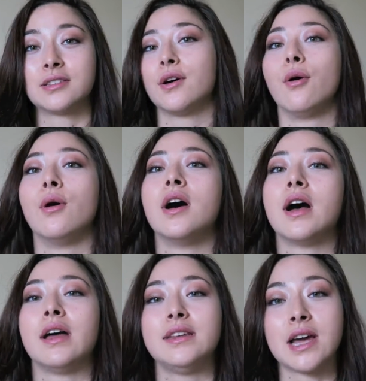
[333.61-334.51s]
So
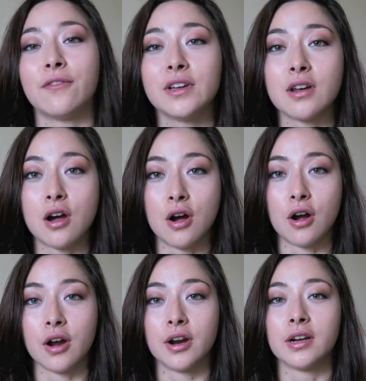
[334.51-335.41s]
definitely not
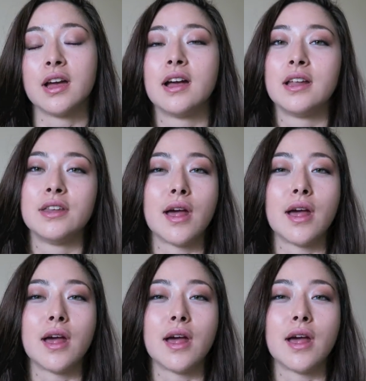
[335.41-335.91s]
hard.